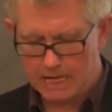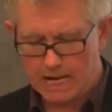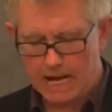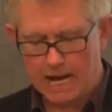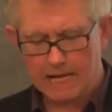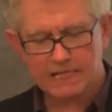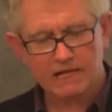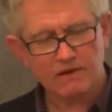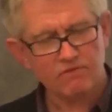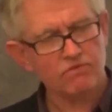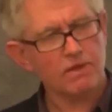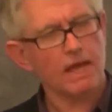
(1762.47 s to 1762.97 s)

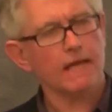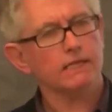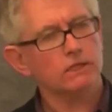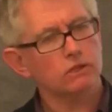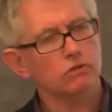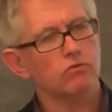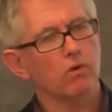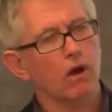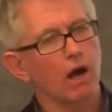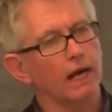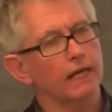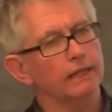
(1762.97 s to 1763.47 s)
And if that's
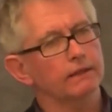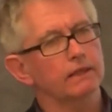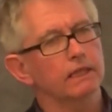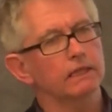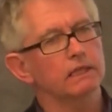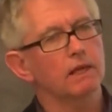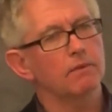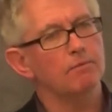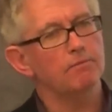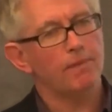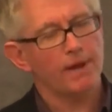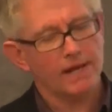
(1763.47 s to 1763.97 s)
right, then
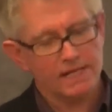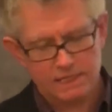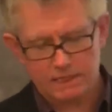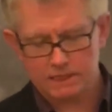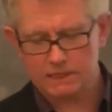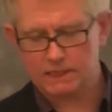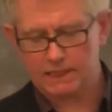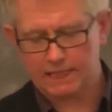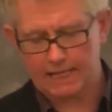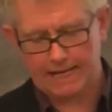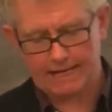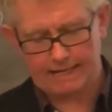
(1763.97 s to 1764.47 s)
the best
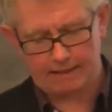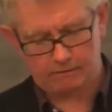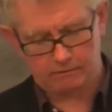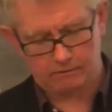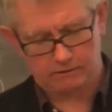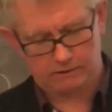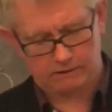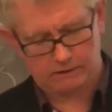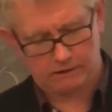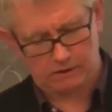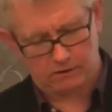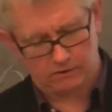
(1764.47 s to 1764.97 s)

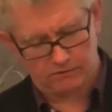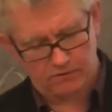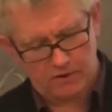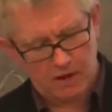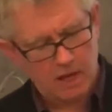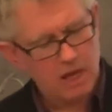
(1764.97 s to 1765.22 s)
accounts of